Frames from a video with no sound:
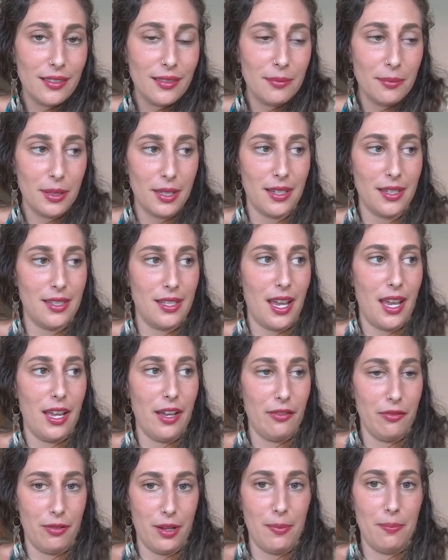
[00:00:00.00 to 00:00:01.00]
Because A,
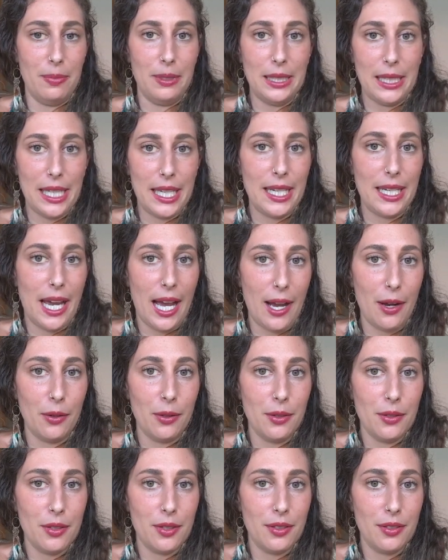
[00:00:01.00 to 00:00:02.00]
if we bleed
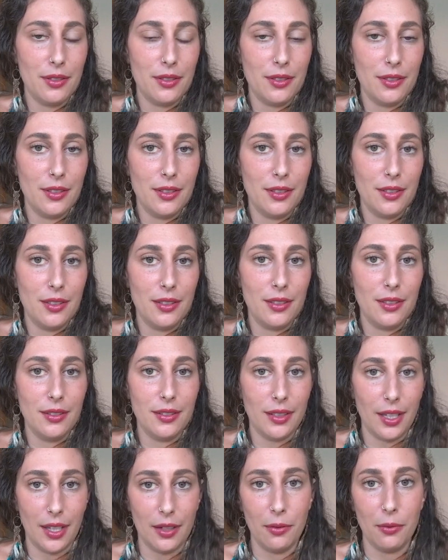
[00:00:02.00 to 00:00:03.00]
out,
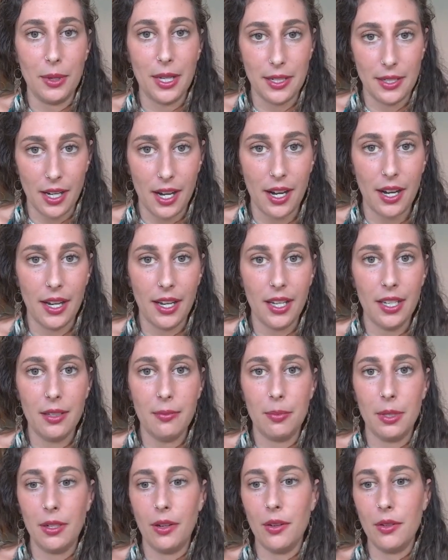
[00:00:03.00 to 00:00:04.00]
then we die,
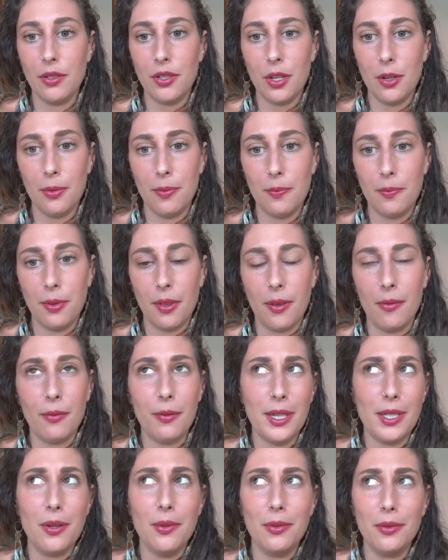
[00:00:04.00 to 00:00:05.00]
but also we
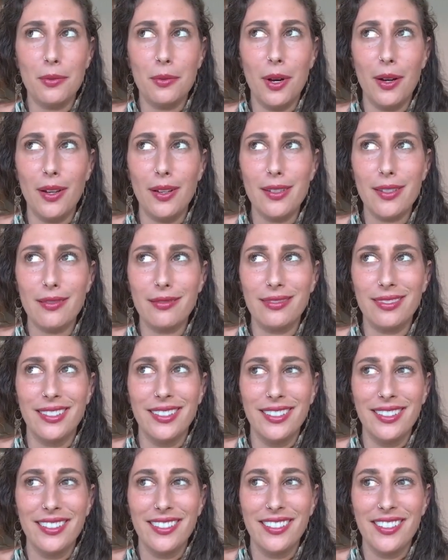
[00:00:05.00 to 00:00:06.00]
don't want
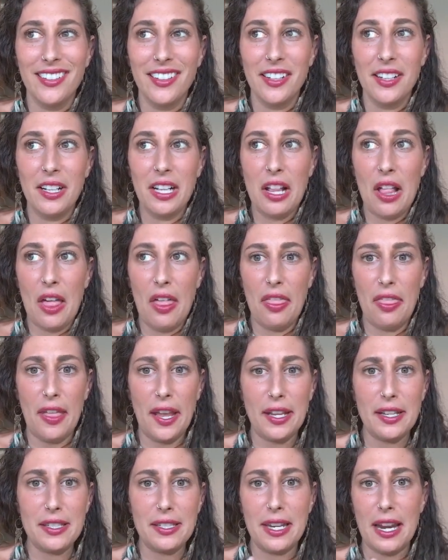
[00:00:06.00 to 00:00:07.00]

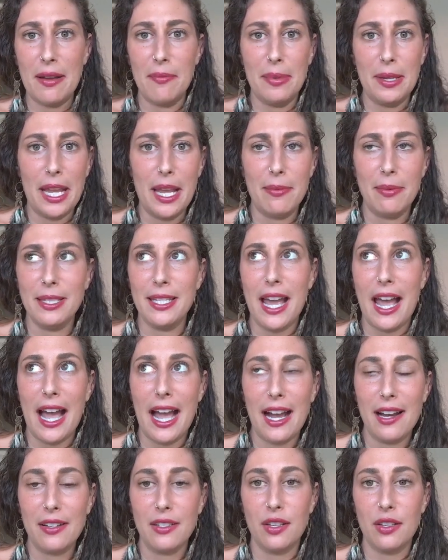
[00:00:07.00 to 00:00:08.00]
things to be able to
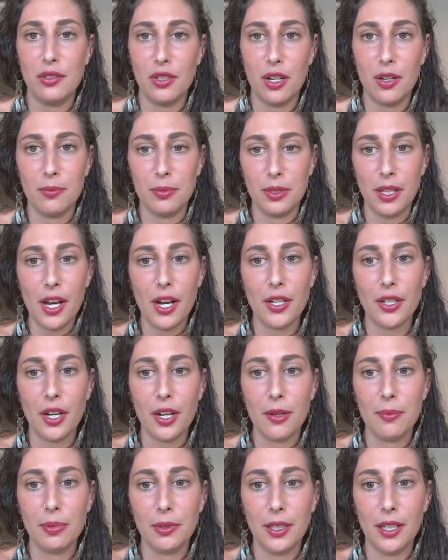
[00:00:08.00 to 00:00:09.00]
access our blood.
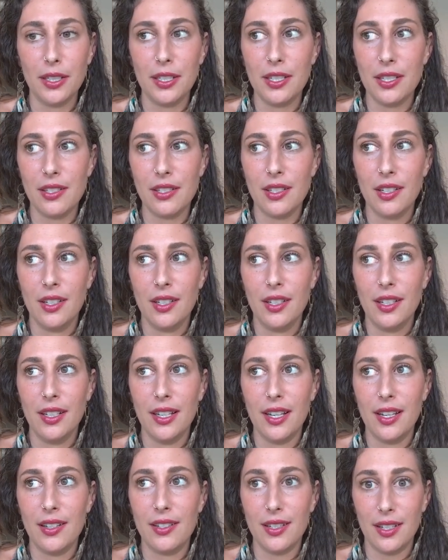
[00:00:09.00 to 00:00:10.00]
Our blood is
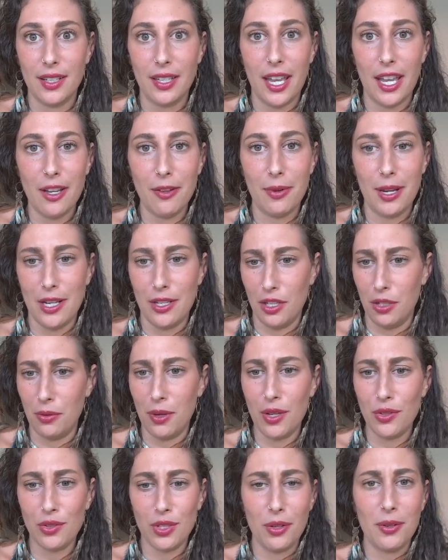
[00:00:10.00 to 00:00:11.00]
a gateway to
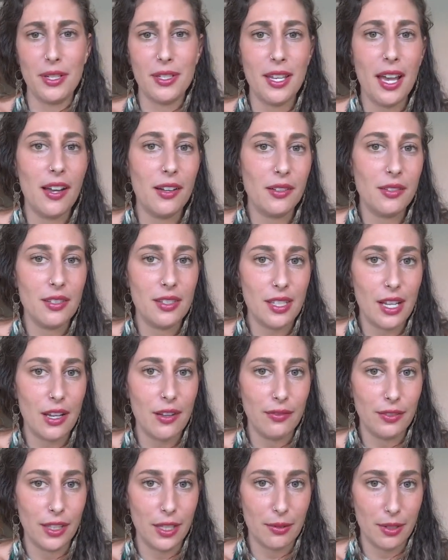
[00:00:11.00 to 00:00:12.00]
us, so it's held
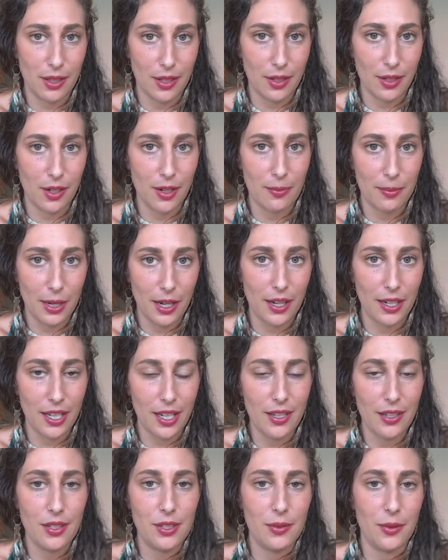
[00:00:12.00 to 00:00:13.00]
safely within our
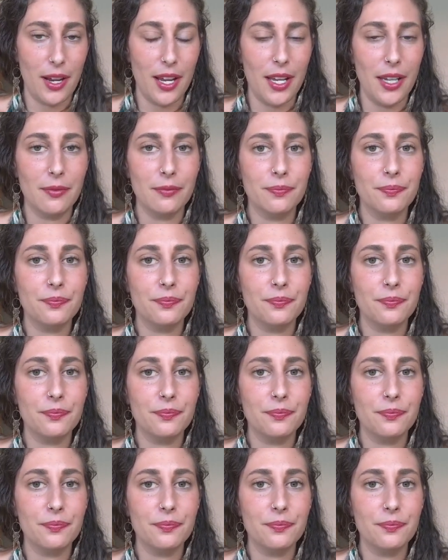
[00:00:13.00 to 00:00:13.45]
bodies, right?